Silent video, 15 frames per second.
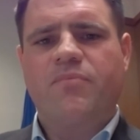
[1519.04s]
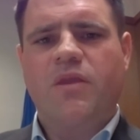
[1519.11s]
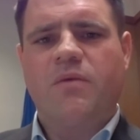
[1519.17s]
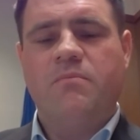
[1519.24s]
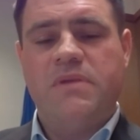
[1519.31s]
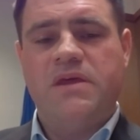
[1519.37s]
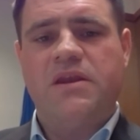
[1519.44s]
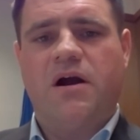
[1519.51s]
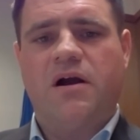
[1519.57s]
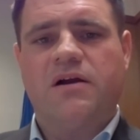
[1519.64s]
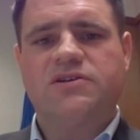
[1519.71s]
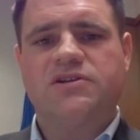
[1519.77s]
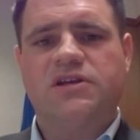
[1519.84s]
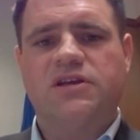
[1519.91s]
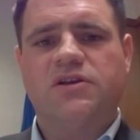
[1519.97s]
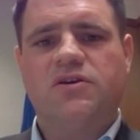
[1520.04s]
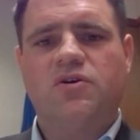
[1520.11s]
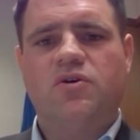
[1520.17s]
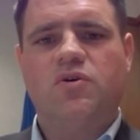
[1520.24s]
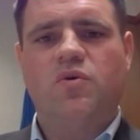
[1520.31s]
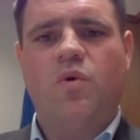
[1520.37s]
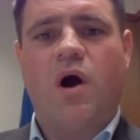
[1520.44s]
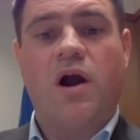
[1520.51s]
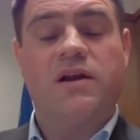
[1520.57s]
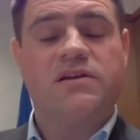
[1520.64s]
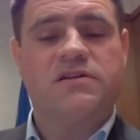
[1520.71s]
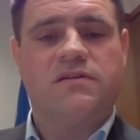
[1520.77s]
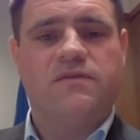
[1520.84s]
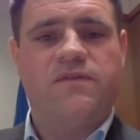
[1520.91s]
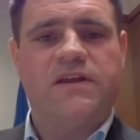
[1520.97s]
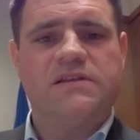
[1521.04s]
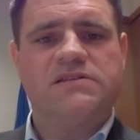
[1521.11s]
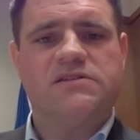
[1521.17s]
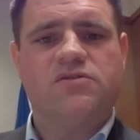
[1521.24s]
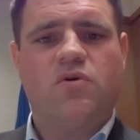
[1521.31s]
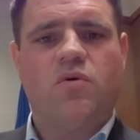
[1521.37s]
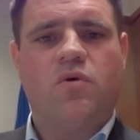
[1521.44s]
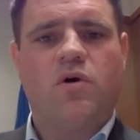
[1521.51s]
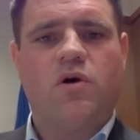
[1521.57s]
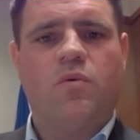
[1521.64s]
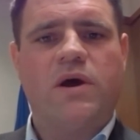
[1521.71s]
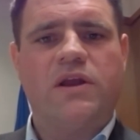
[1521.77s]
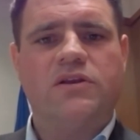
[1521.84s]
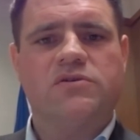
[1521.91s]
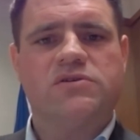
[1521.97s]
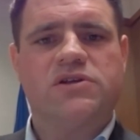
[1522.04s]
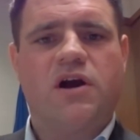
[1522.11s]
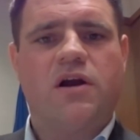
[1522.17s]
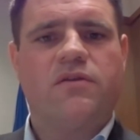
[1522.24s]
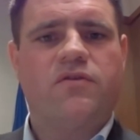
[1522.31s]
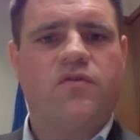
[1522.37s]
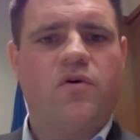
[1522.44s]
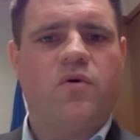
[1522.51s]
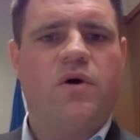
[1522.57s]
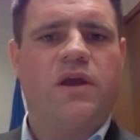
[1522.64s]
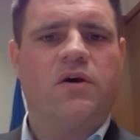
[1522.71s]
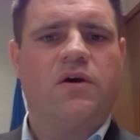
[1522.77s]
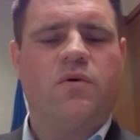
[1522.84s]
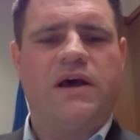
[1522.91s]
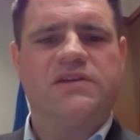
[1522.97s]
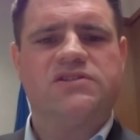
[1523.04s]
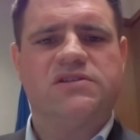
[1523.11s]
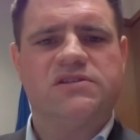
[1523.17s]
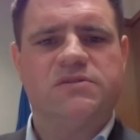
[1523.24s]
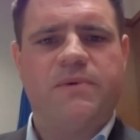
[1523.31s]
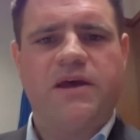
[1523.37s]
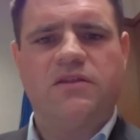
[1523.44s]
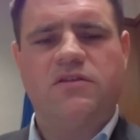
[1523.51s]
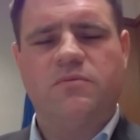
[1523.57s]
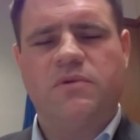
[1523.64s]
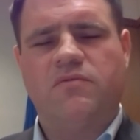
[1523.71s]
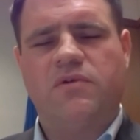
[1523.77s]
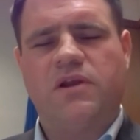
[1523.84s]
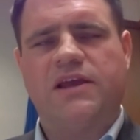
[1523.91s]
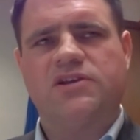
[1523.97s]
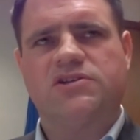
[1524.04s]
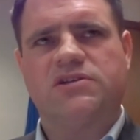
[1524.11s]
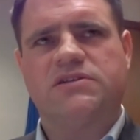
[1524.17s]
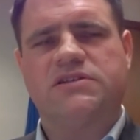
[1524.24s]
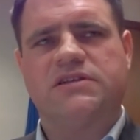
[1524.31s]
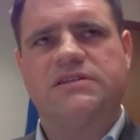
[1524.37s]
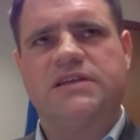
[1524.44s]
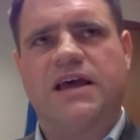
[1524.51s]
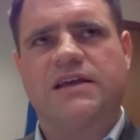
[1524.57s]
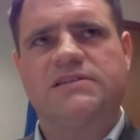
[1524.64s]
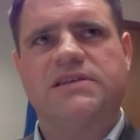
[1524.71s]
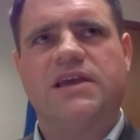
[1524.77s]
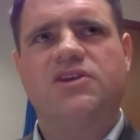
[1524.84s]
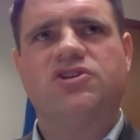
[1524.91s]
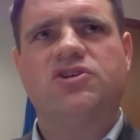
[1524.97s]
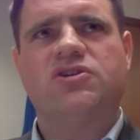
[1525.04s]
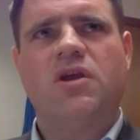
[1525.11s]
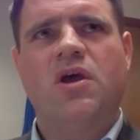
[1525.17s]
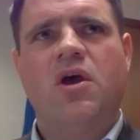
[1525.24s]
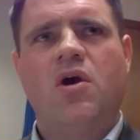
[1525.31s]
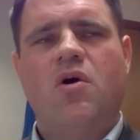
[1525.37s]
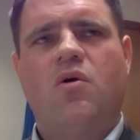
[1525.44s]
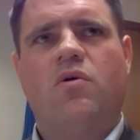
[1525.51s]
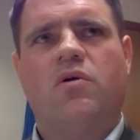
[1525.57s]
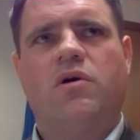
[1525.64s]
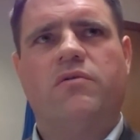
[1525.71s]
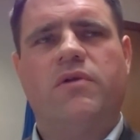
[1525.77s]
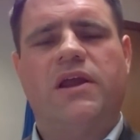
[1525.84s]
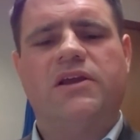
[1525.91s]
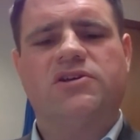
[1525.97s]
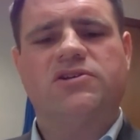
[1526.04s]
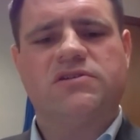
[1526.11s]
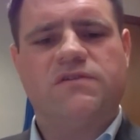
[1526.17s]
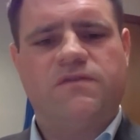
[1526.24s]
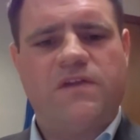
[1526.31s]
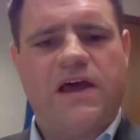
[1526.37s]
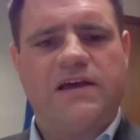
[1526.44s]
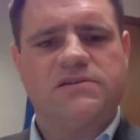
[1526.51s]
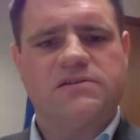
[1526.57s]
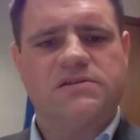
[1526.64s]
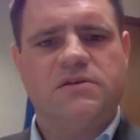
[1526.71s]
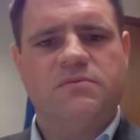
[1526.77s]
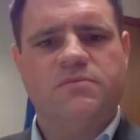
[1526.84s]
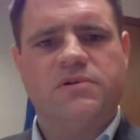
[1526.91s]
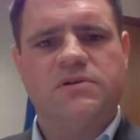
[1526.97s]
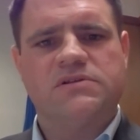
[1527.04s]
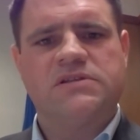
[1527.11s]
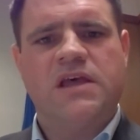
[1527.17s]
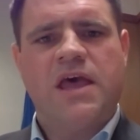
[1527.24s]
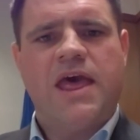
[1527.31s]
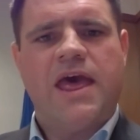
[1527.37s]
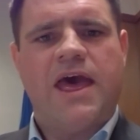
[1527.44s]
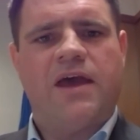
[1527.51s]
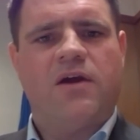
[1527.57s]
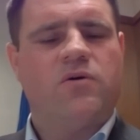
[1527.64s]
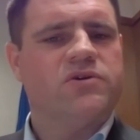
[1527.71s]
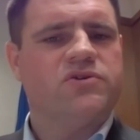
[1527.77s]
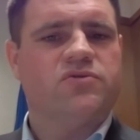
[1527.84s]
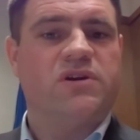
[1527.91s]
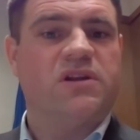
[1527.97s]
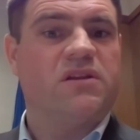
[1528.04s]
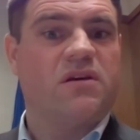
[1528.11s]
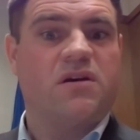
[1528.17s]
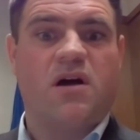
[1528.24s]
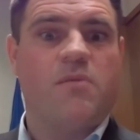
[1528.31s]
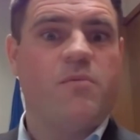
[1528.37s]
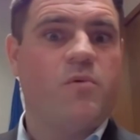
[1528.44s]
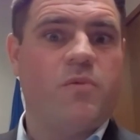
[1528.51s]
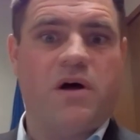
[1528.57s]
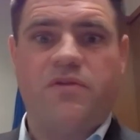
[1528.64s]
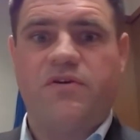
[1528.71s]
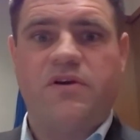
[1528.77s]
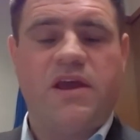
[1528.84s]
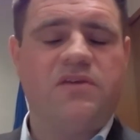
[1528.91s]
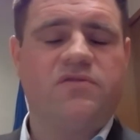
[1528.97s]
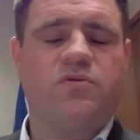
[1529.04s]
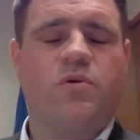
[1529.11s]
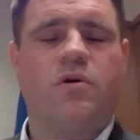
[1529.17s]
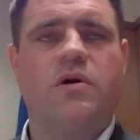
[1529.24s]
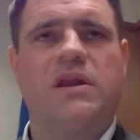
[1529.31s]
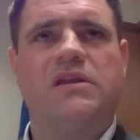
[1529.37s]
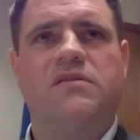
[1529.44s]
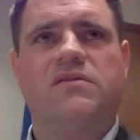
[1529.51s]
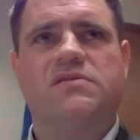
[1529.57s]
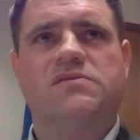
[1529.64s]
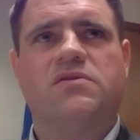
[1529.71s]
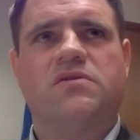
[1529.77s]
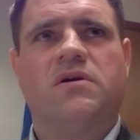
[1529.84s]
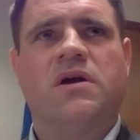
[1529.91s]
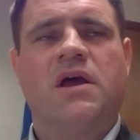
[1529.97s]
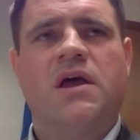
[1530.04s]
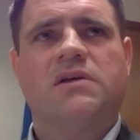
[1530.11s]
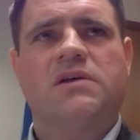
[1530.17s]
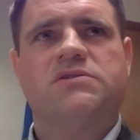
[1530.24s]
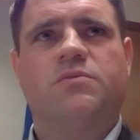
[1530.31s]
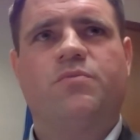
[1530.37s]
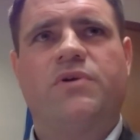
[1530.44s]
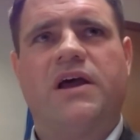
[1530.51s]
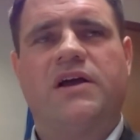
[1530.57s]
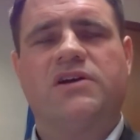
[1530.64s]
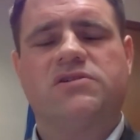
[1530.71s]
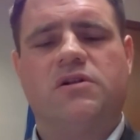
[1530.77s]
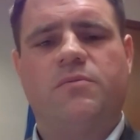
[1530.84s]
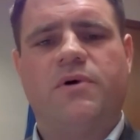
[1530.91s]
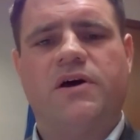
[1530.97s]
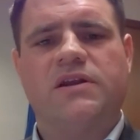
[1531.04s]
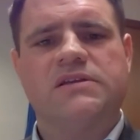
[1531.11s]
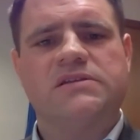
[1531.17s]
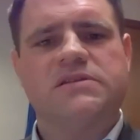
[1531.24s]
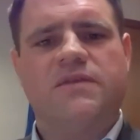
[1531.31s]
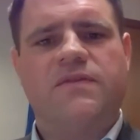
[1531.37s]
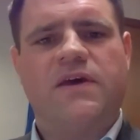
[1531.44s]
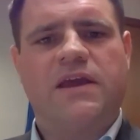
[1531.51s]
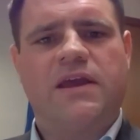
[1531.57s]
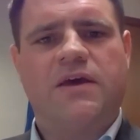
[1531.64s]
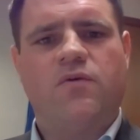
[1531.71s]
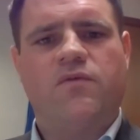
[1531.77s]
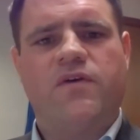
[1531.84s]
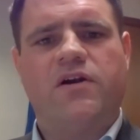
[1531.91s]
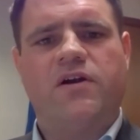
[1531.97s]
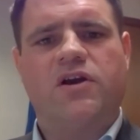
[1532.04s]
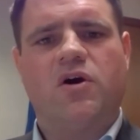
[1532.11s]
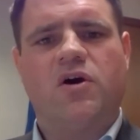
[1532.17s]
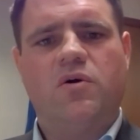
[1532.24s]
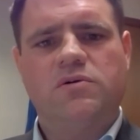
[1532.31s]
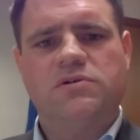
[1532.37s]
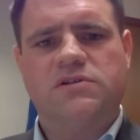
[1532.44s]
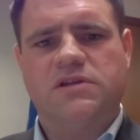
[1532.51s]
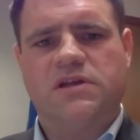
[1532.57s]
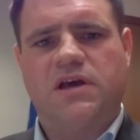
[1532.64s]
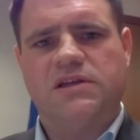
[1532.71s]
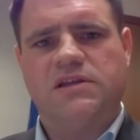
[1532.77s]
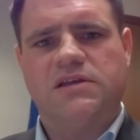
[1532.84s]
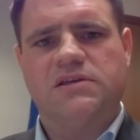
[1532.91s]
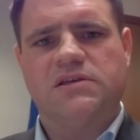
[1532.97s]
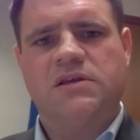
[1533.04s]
minority who aren't convinced, or when you start throwing questions about them in relation to taxation or in relation to flags or symbols or joining the Commonwealth or NATO or any of these other supranational bodies, that go very cold on the idea.